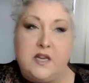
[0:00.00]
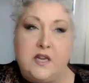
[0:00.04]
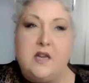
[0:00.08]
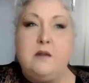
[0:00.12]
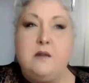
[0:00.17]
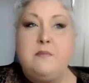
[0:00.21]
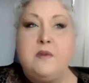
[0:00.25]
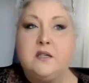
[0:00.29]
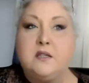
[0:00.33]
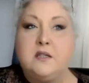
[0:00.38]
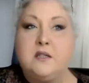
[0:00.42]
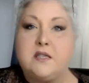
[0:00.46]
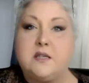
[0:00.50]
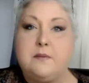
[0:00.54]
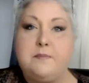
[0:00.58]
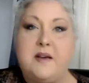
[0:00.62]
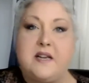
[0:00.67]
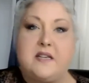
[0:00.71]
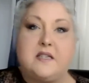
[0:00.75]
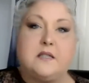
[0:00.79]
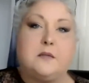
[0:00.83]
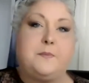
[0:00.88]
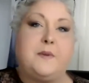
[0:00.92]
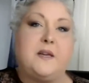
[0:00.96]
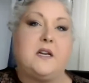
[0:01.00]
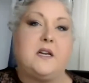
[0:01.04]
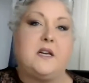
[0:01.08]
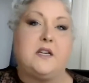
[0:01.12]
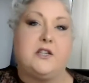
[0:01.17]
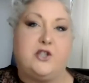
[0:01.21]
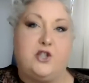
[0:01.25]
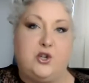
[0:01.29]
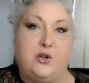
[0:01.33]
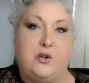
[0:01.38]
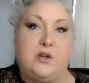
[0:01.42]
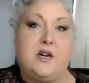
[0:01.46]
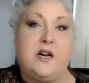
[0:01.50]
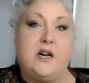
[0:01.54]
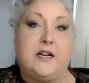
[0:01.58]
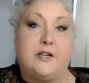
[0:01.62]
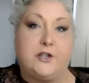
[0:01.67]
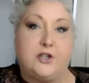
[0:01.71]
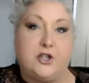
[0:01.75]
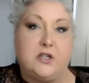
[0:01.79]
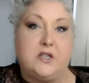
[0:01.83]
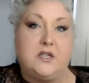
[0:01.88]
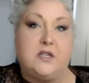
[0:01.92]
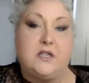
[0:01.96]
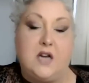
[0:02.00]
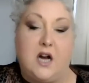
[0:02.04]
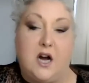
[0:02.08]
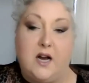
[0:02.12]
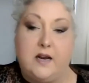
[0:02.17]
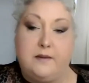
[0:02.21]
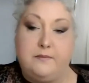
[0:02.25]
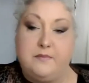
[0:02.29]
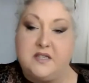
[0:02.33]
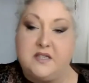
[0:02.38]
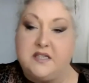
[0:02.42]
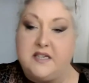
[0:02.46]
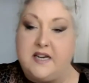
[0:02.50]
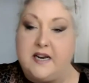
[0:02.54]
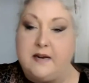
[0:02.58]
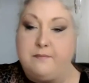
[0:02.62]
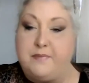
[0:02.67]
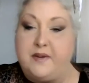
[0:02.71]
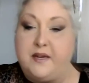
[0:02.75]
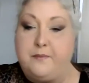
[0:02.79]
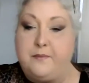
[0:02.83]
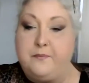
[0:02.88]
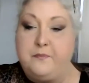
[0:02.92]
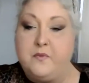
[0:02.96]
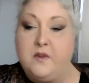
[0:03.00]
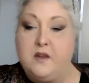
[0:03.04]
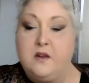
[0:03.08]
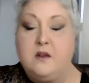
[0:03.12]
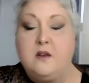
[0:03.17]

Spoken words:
Email is the best because you can actually timestamp it.